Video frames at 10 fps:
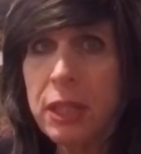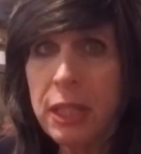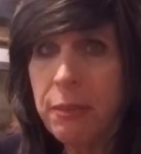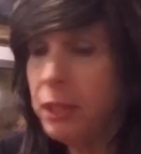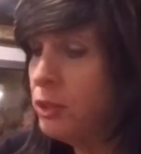to
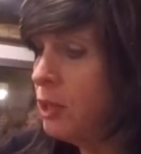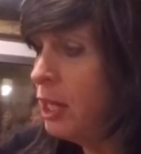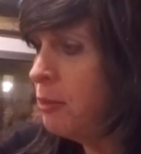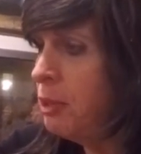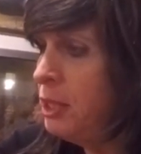let me
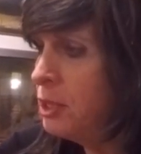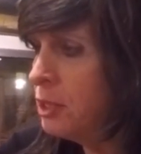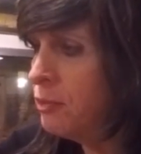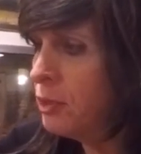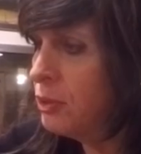try a piece
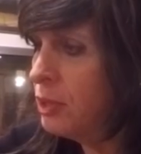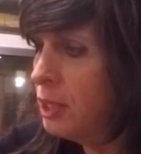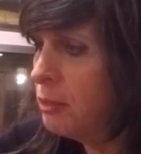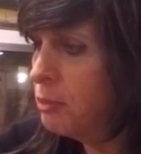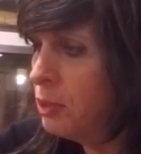of her
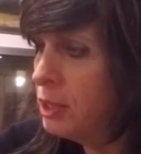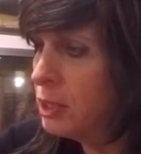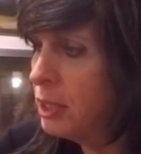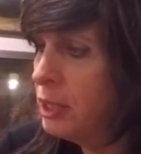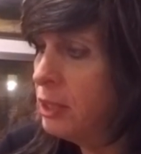uh,
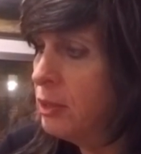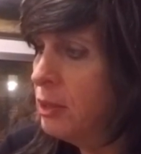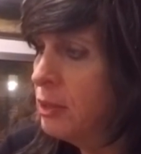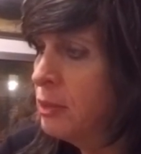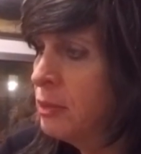brisket here.
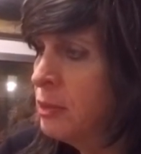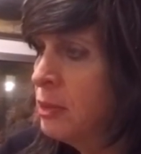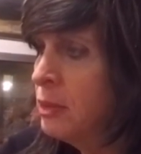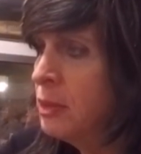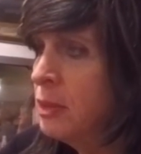
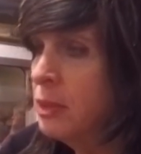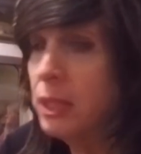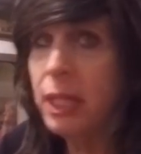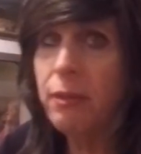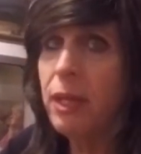Five or
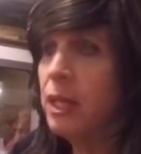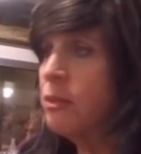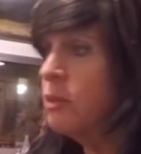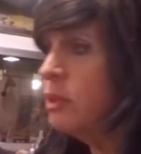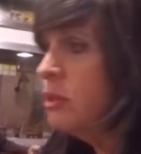six. Give that a
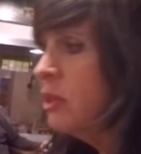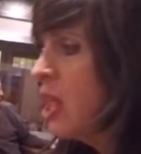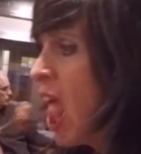whirl.